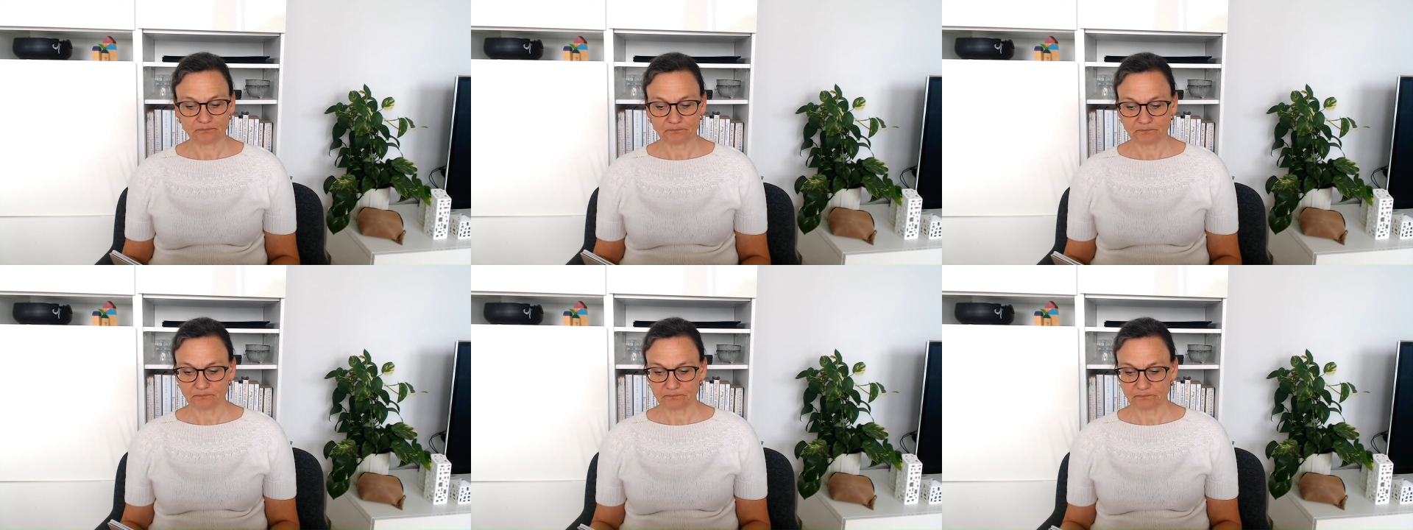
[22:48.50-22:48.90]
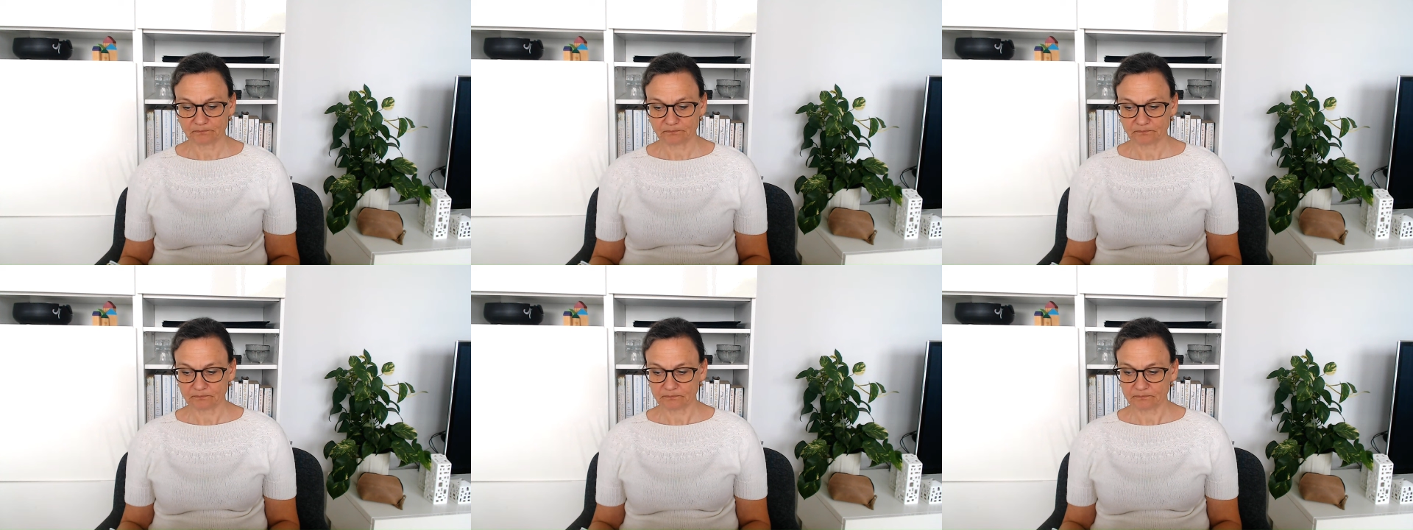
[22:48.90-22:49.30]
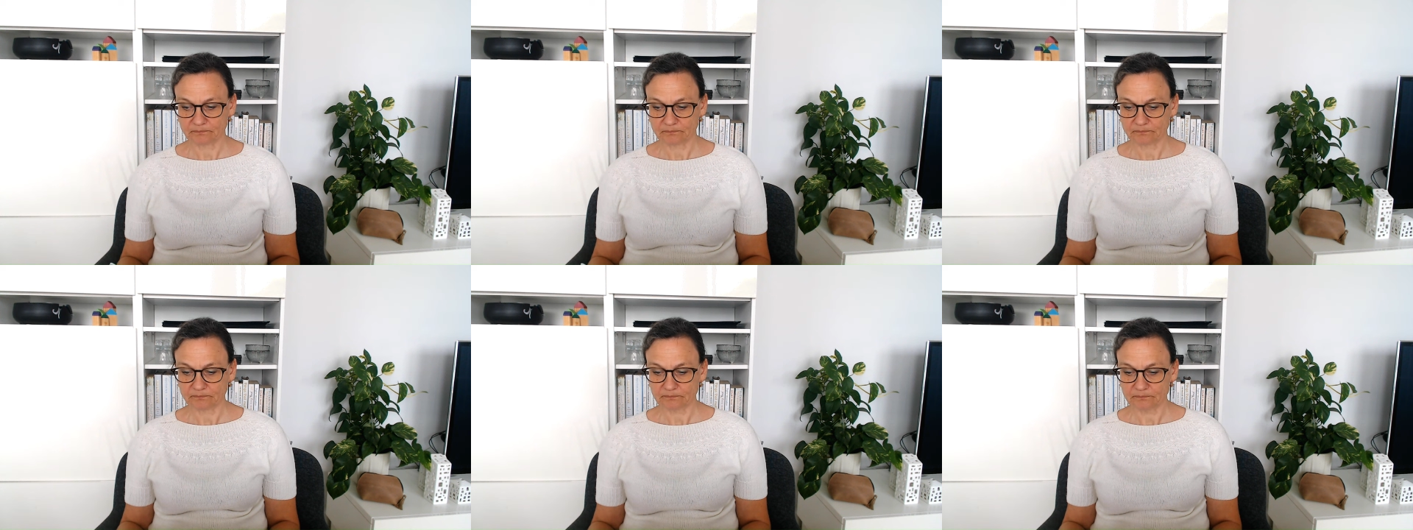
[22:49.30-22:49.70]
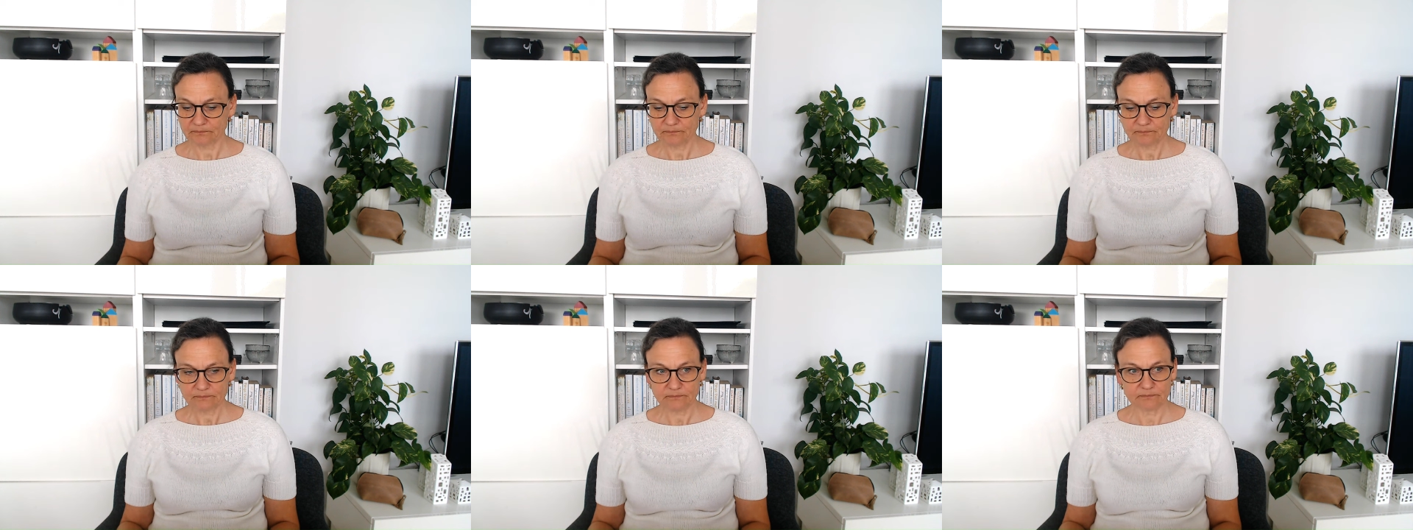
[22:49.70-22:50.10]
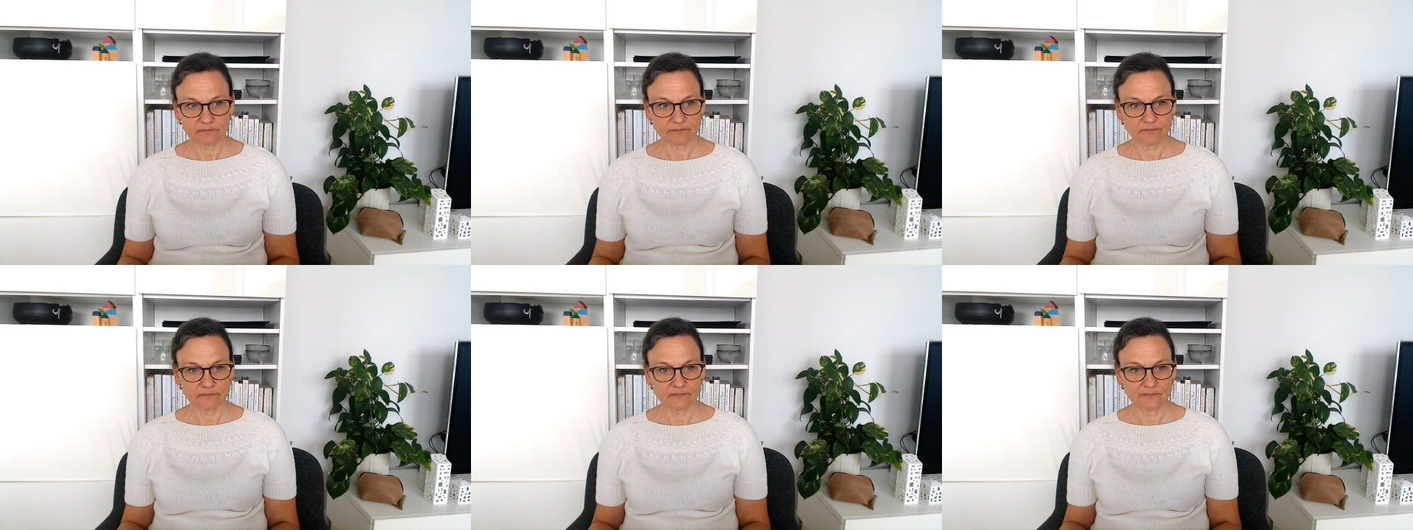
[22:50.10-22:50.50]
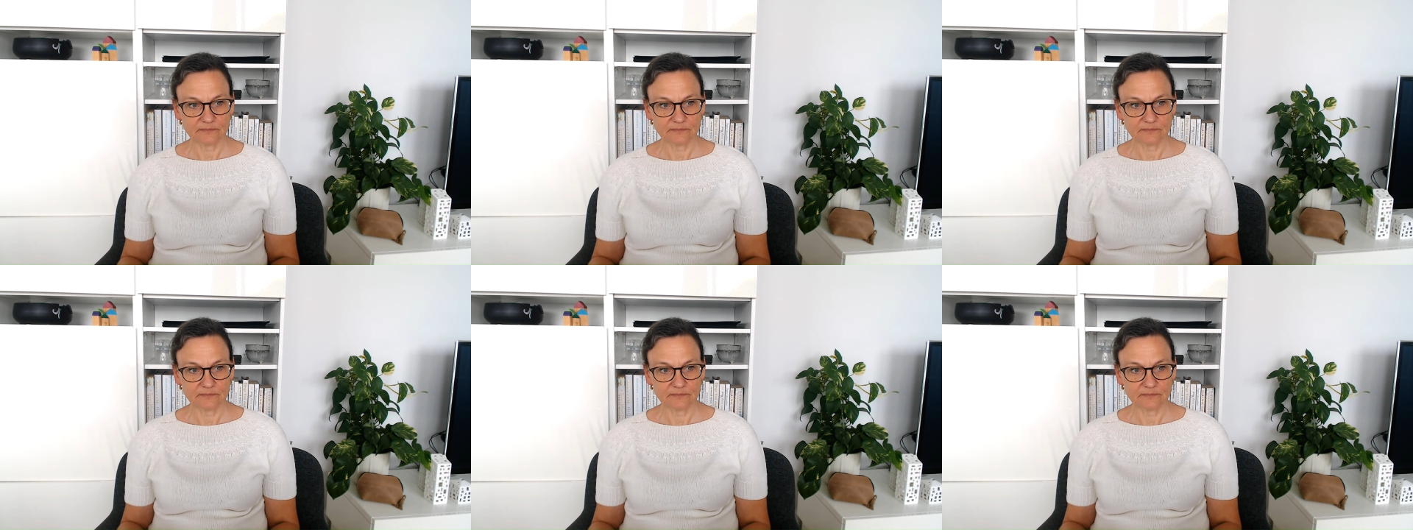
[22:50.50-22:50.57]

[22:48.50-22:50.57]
(no one is talking)